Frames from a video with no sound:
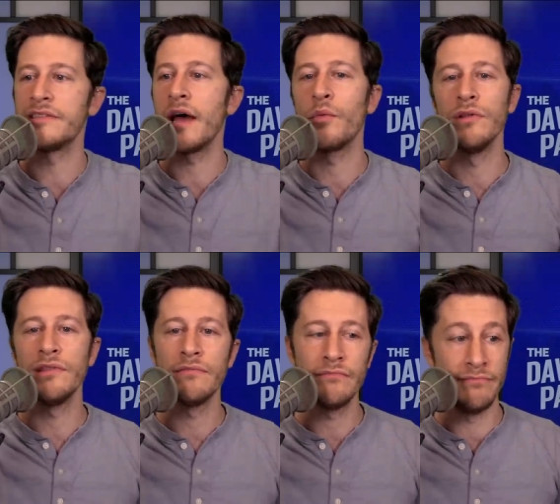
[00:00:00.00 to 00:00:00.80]
that were
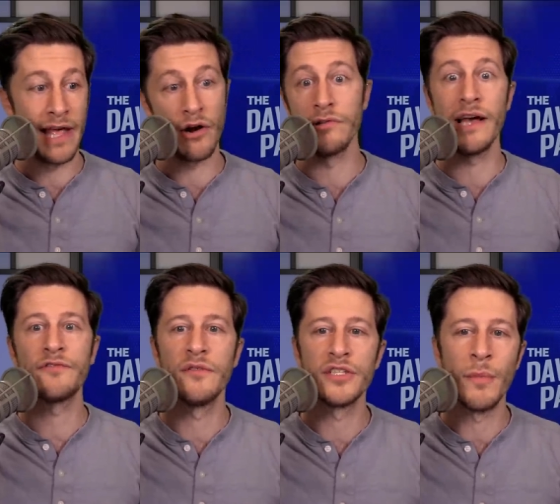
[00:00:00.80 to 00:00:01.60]
that are left
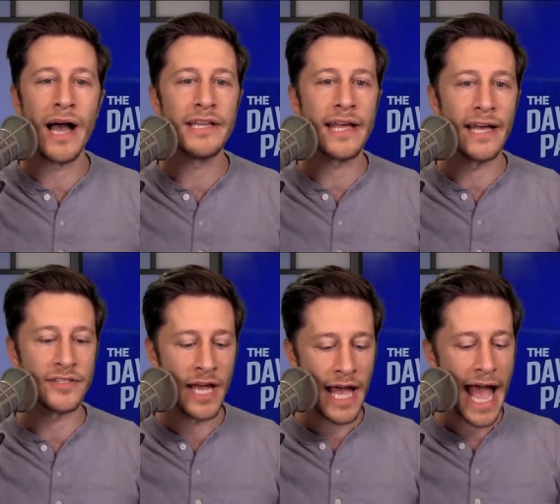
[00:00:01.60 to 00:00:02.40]
of his mind, I guess,
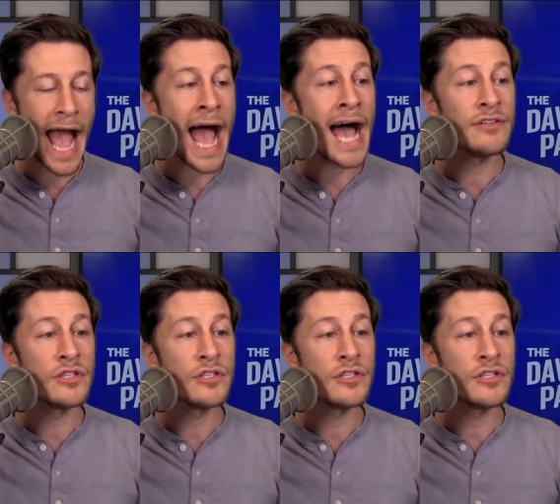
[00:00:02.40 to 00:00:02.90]
as